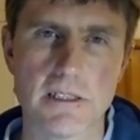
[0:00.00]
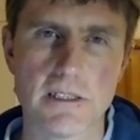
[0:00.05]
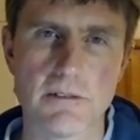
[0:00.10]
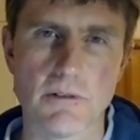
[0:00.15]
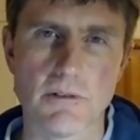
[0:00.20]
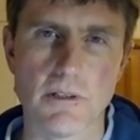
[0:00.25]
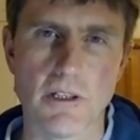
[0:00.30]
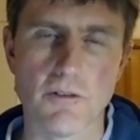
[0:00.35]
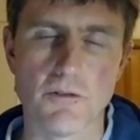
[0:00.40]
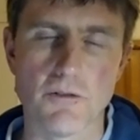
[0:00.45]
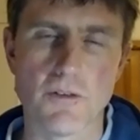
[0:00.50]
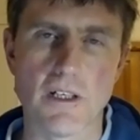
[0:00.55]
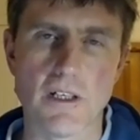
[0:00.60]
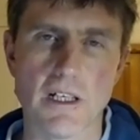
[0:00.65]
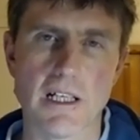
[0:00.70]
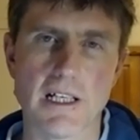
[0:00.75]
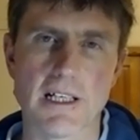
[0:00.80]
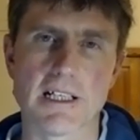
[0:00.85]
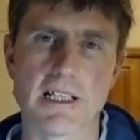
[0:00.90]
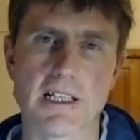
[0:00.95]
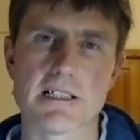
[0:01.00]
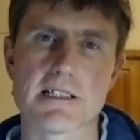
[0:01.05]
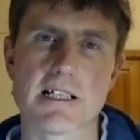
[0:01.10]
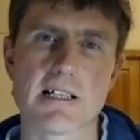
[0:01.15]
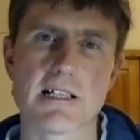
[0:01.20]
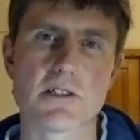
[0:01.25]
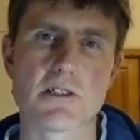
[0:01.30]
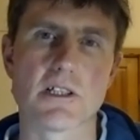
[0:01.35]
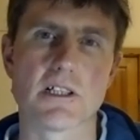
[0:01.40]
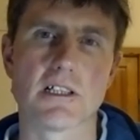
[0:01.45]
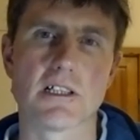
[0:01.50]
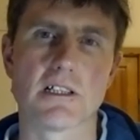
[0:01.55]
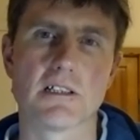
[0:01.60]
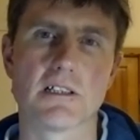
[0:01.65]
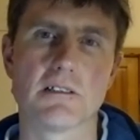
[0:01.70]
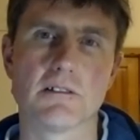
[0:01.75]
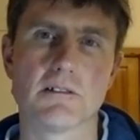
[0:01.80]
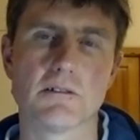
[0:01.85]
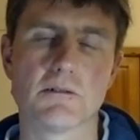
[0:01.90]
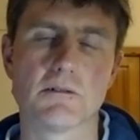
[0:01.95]
What are you feeling and
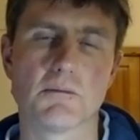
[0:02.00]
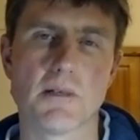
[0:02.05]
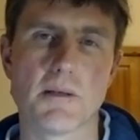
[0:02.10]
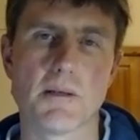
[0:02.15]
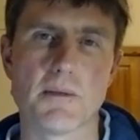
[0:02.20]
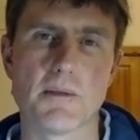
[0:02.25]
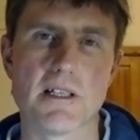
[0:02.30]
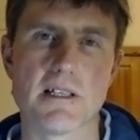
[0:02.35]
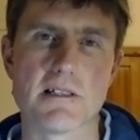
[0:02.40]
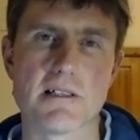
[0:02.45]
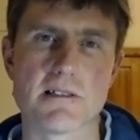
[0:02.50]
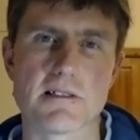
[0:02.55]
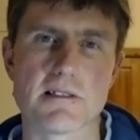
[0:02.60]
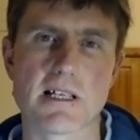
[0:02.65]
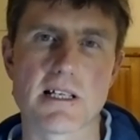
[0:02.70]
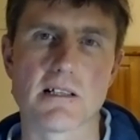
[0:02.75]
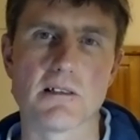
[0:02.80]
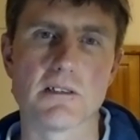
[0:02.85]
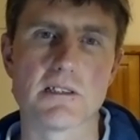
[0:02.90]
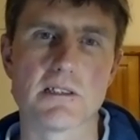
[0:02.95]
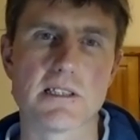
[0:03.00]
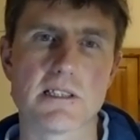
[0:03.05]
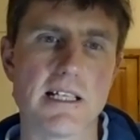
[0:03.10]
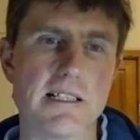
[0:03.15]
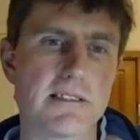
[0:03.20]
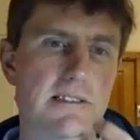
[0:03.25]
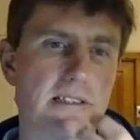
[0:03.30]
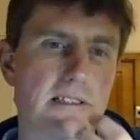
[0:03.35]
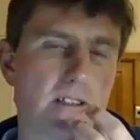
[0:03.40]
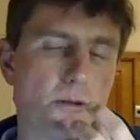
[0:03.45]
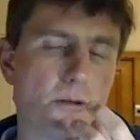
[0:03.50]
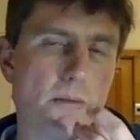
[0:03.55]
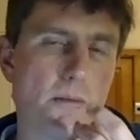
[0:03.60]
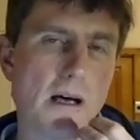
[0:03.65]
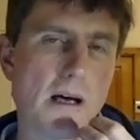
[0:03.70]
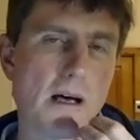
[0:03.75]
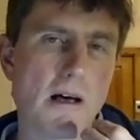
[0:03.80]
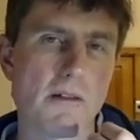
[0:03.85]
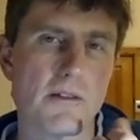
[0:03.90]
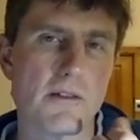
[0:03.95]
touching? Maybe there's a subtle taste in your
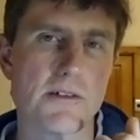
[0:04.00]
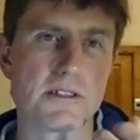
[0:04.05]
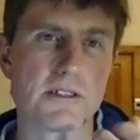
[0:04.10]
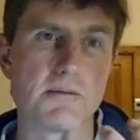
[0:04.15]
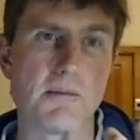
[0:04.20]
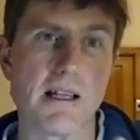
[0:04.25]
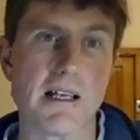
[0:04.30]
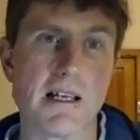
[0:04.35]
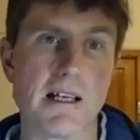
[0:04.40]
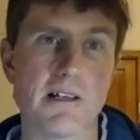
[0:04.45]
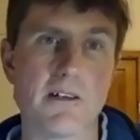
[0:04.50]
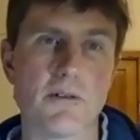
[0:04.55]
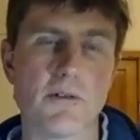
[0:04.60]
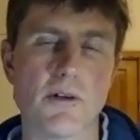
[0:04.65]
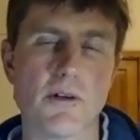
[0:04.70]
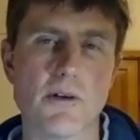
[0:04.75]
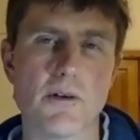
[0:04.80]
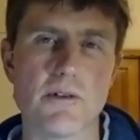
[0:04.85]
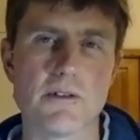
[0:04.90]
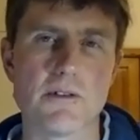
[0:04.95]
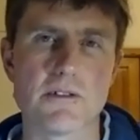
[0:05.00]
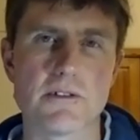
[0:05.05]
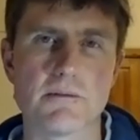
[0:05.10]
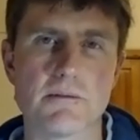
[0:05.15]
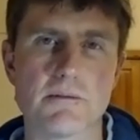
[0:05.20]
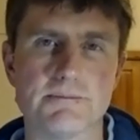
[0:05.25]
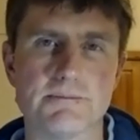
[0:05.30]
mouth, a smell in your nose.